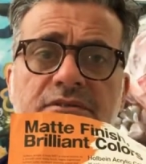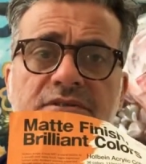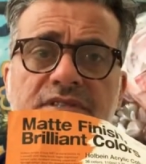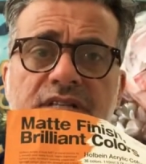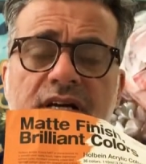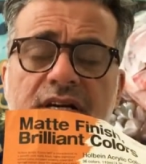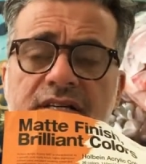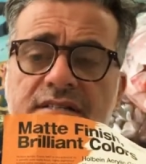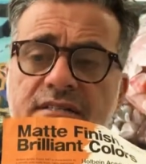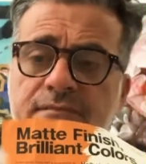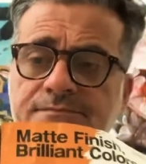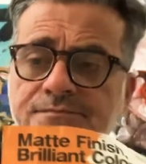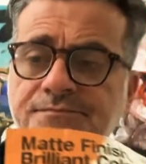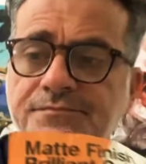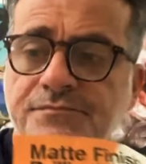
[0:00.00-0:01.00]
two size
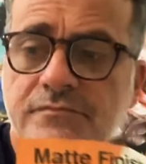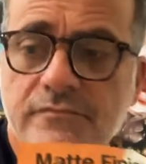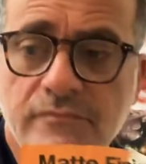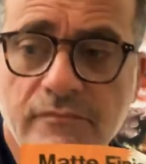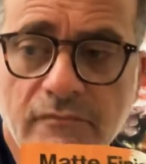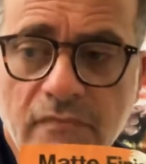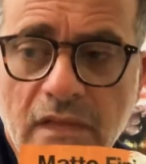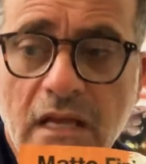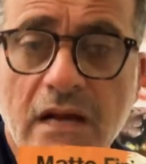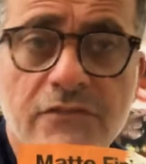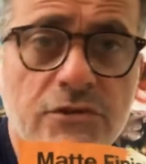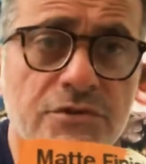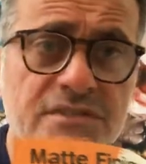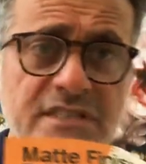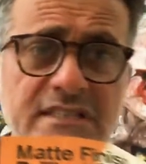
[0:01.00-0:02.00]
i've
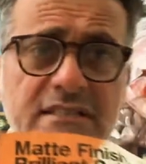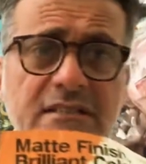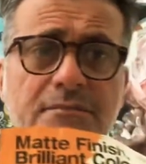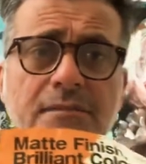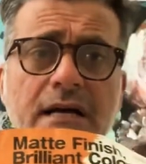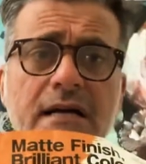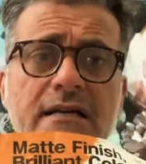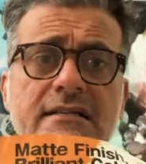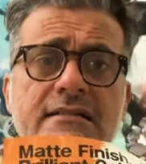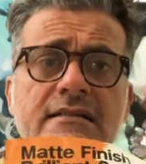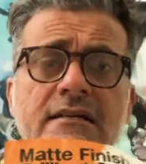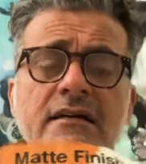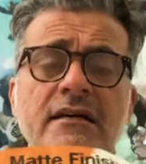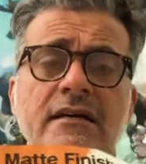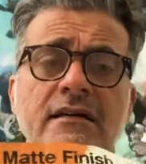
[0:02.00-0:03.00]
used these in the past
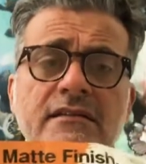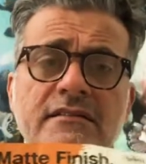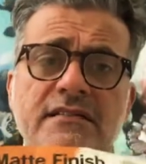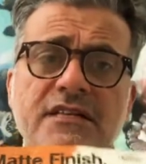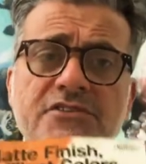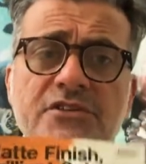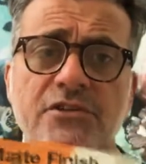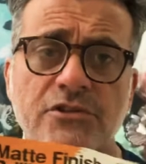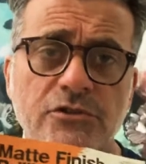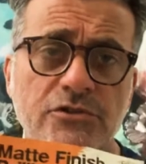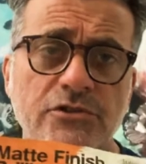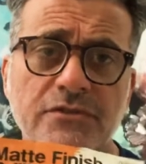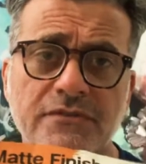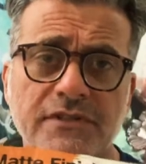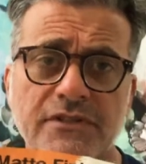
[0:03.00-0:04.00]
there's actually a
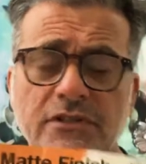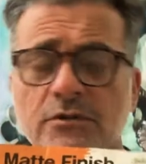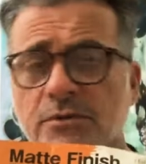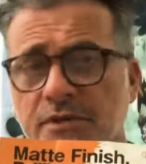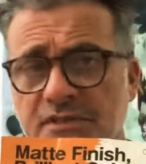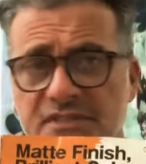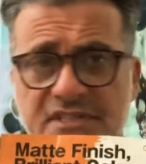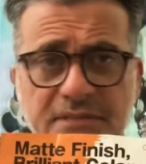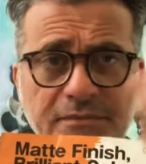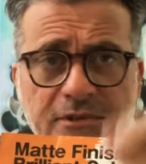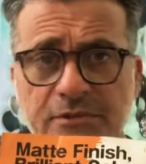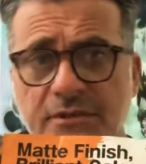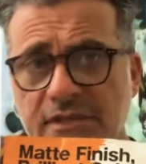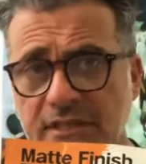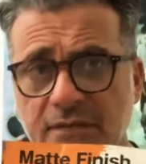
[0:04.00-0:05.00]
youtube video where you see me
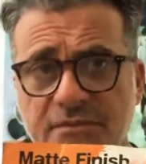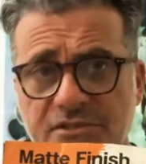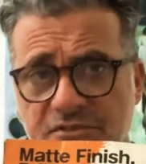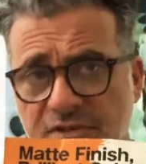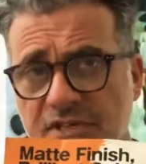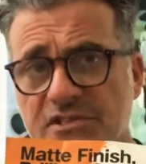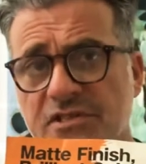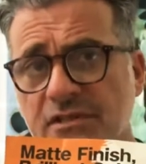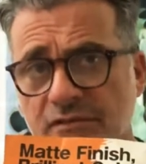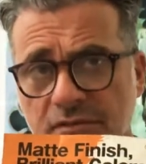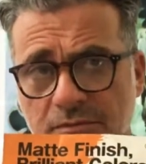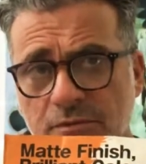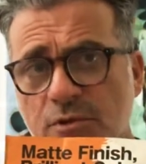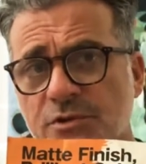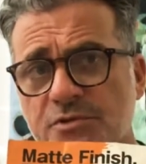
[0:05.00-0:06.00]
doing a demonstration of a
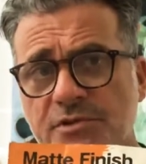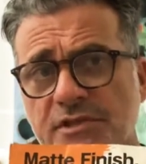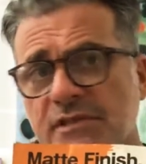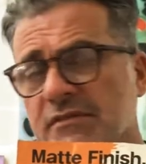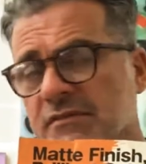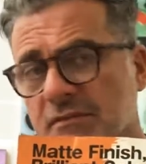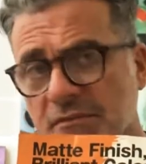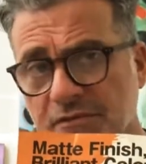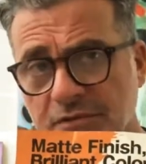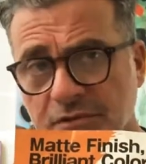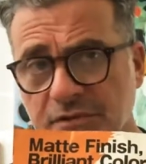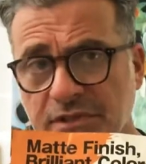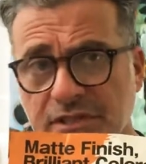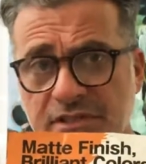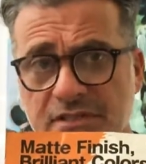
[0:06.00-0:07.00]
portrait from a
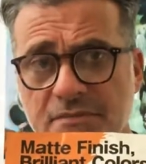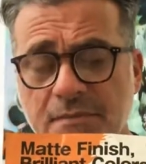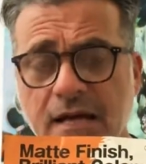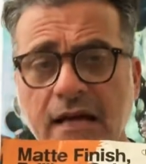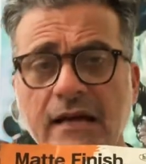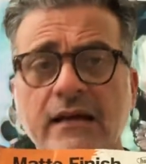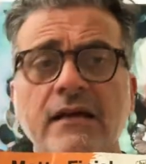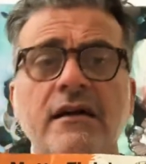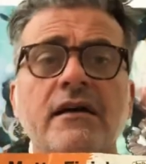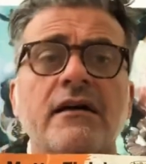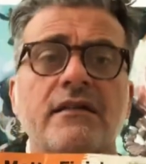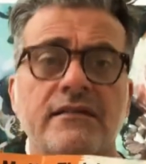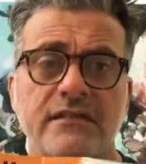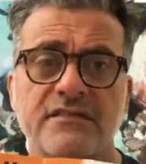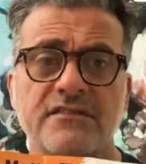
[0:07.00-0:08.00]
few years back
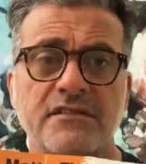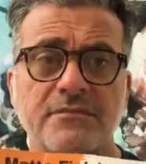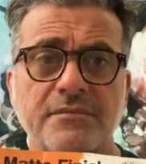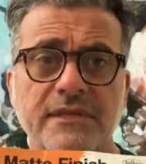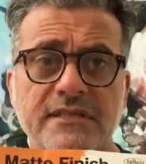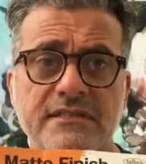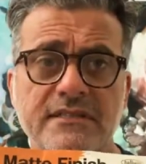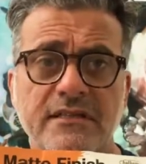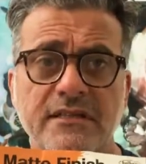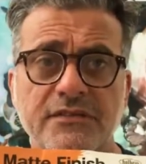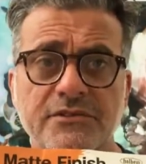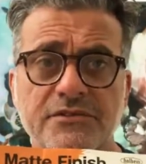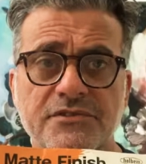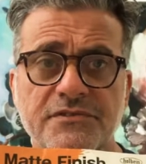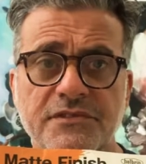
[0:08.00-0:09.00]
these are the paints that i
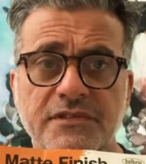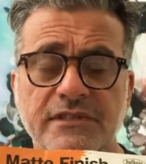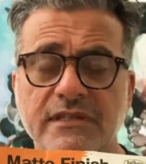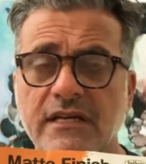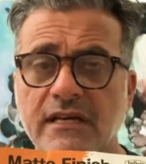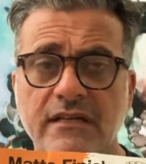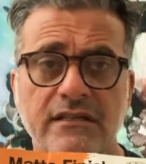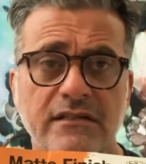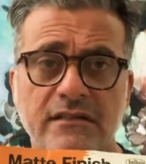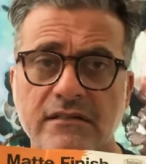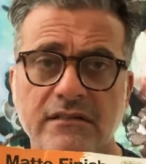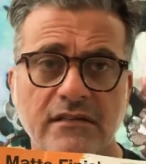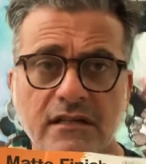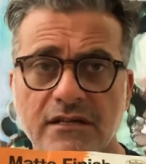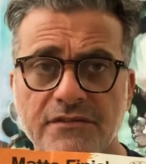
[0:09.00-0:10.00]
use for it and
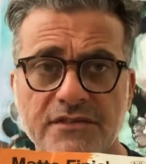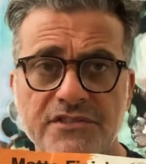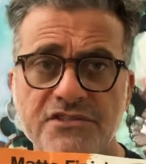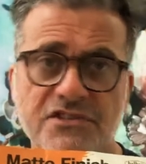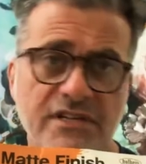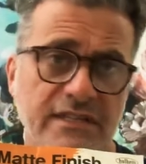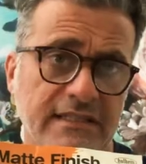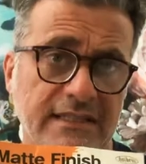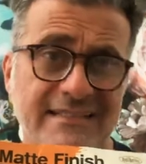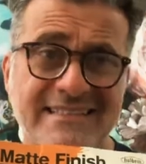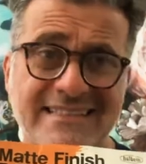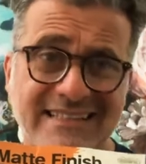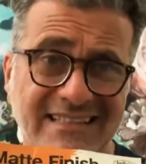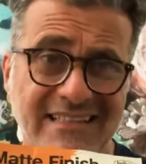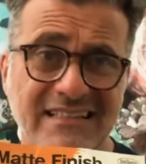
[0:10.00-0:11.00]
the coverage and
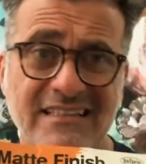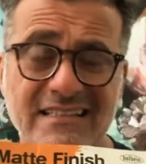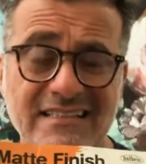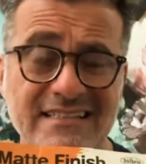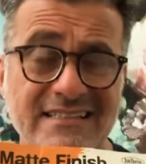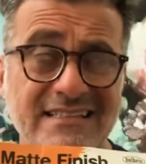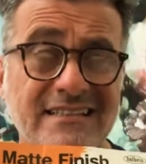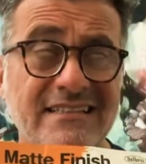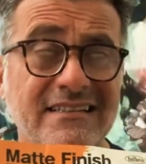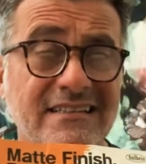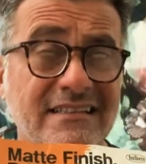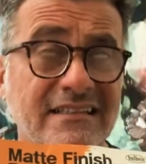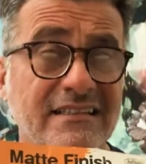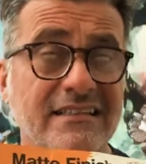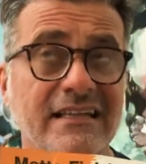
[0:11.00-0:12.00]
instant
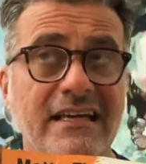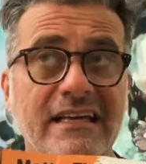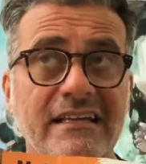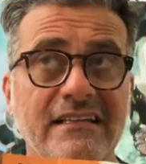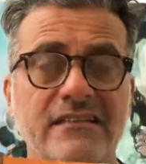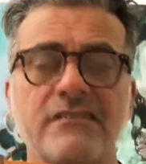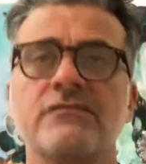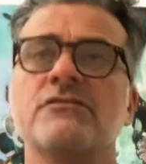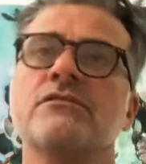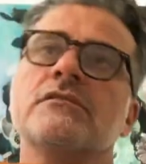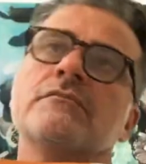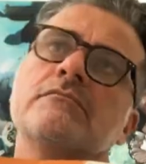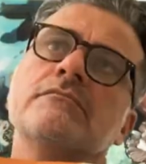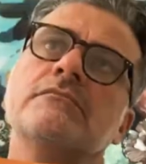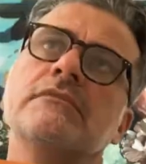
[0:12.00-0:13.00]
instantane
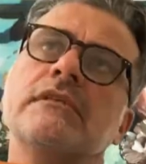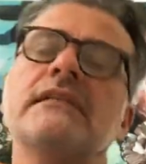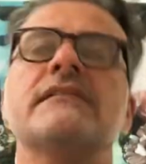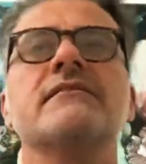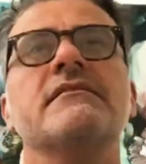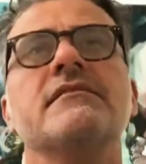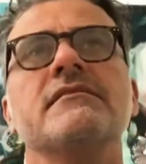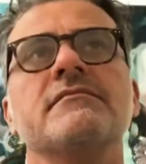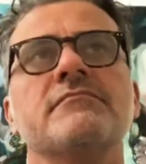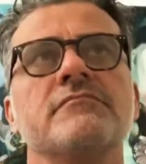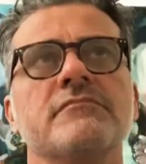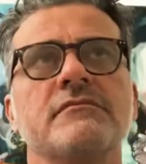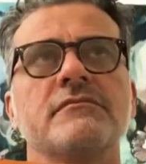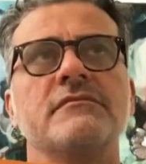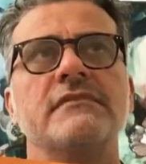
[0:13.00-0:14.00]
in,
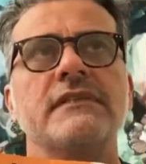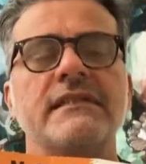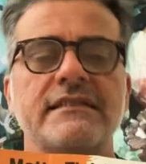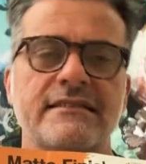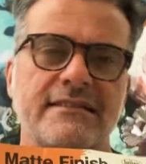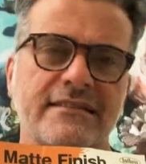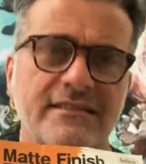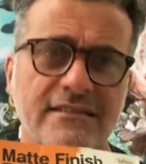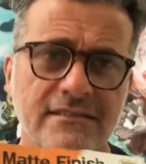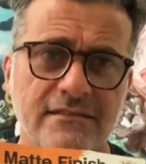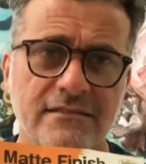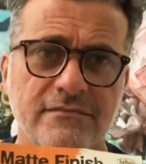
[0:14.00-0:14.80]
instant